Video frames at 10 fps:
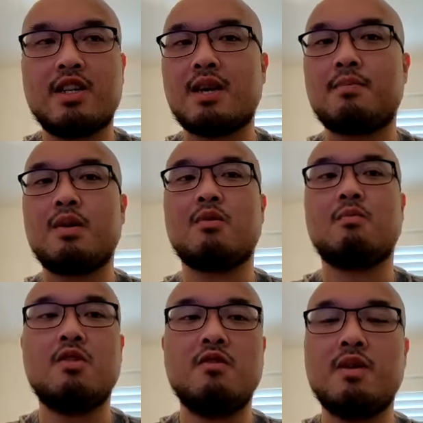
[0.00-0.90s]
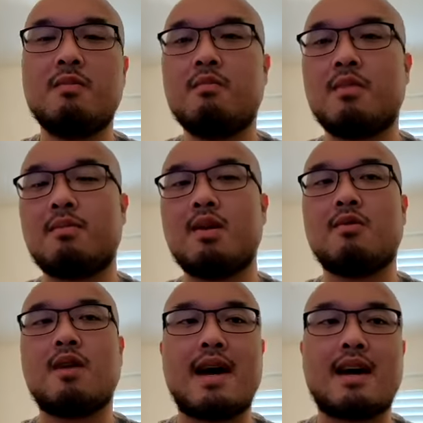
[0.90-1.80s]
get people moving, get
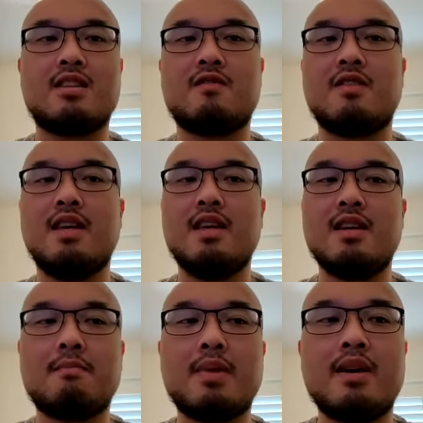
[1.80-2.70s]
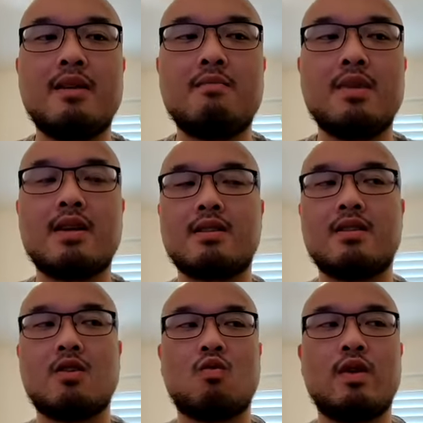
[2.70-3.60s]
people active and independent, because
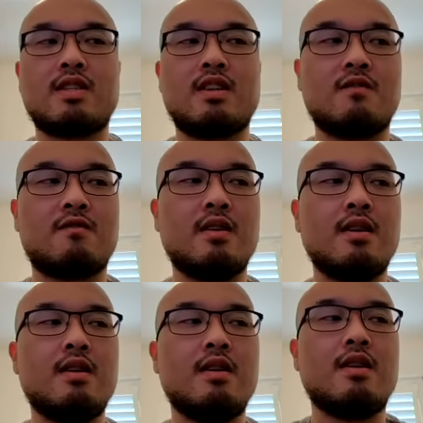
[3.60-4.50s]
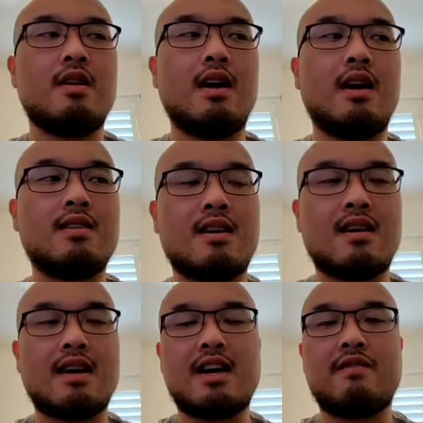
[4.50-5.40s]
the risk of us
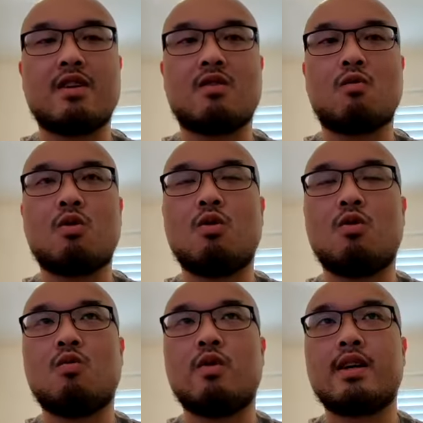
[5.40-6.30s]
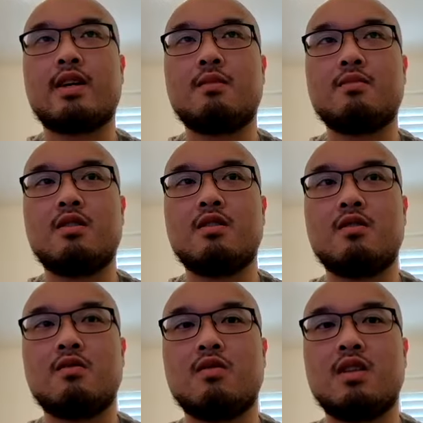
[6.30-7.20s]
not having a role when it comes
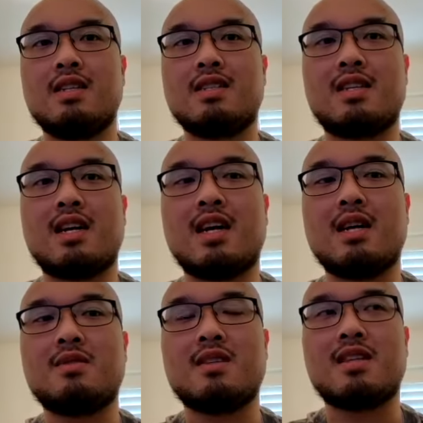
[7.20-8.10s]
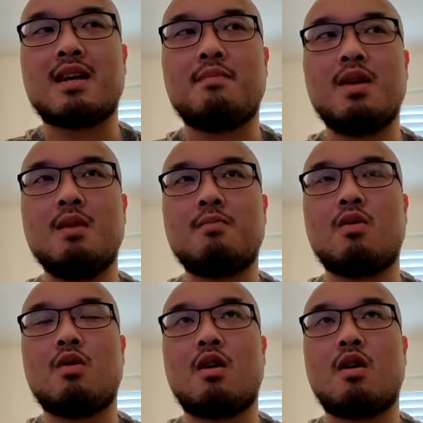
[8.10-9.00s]
to these times is that
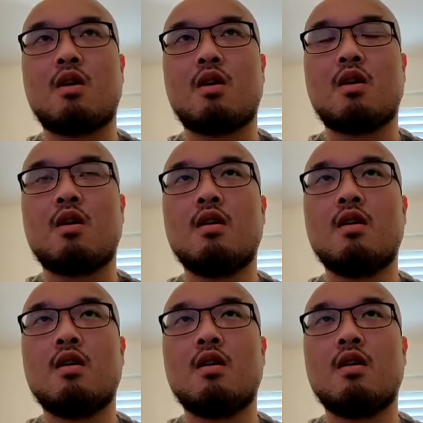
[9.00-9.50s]
people are